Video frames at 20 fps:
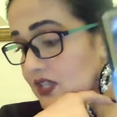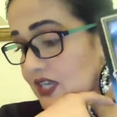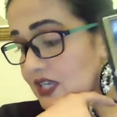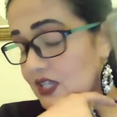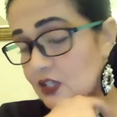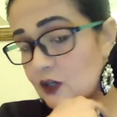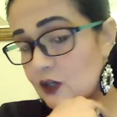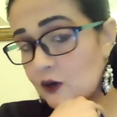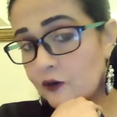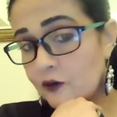
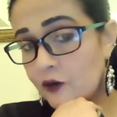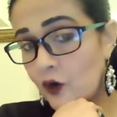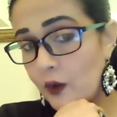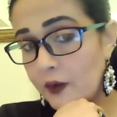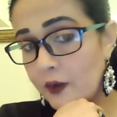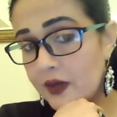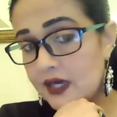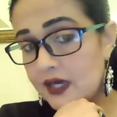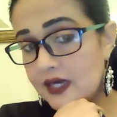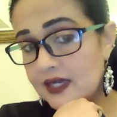this
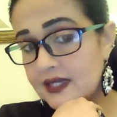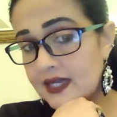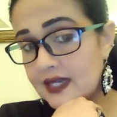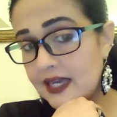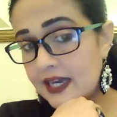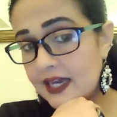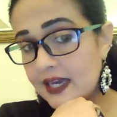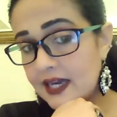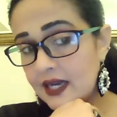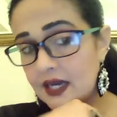for me is
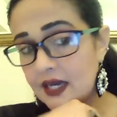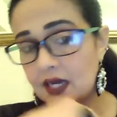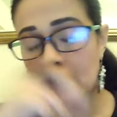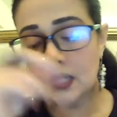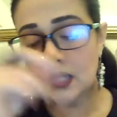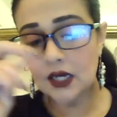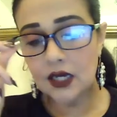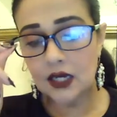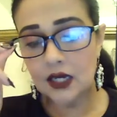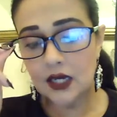a
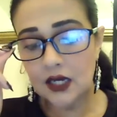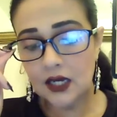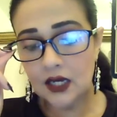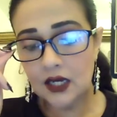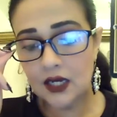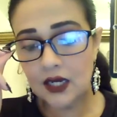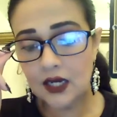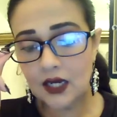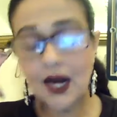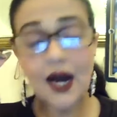
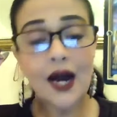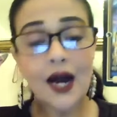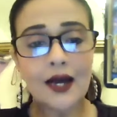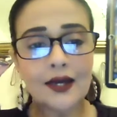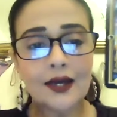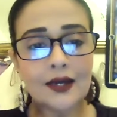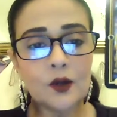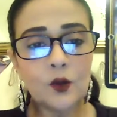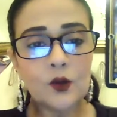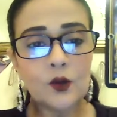
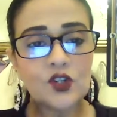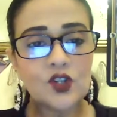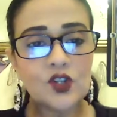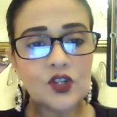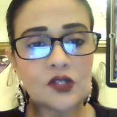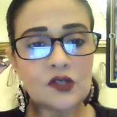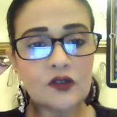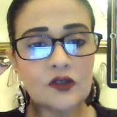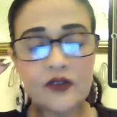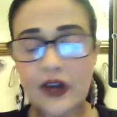card which
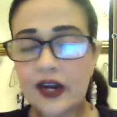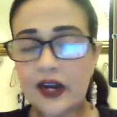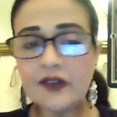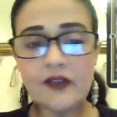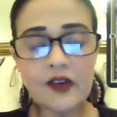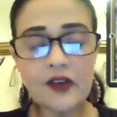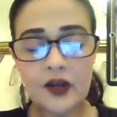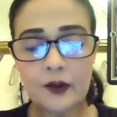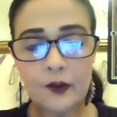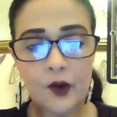is
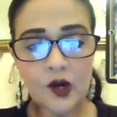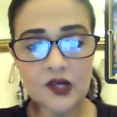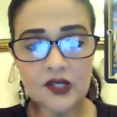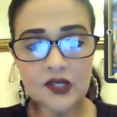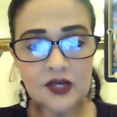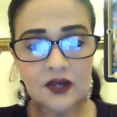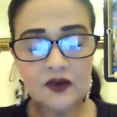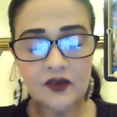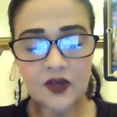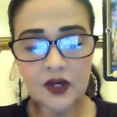very, very
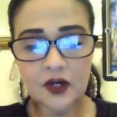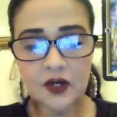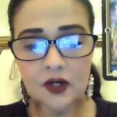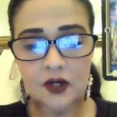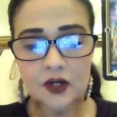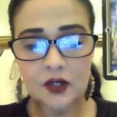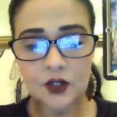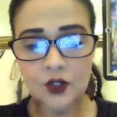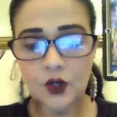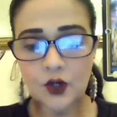positive
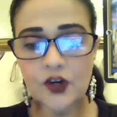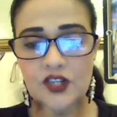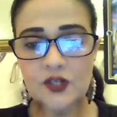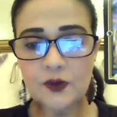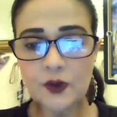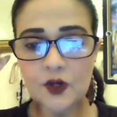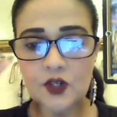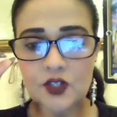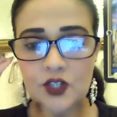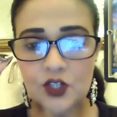here,
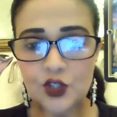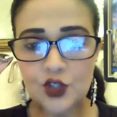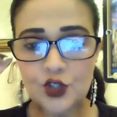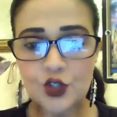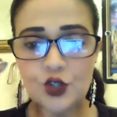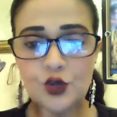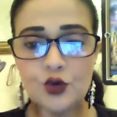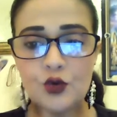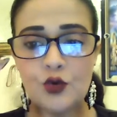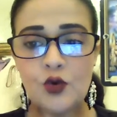Taurus, because it's
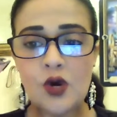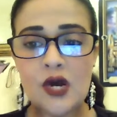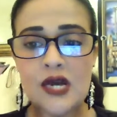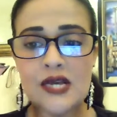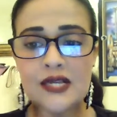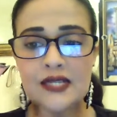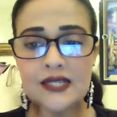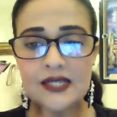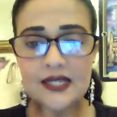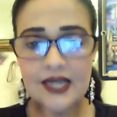you
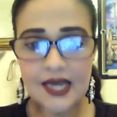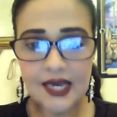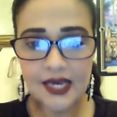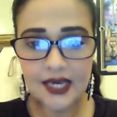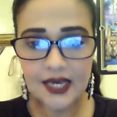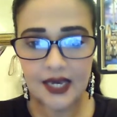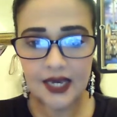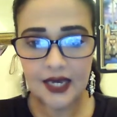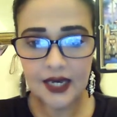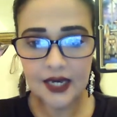
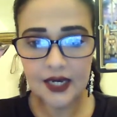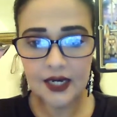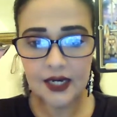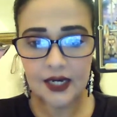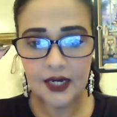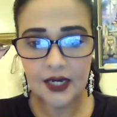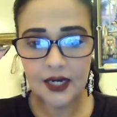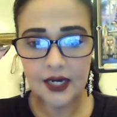taking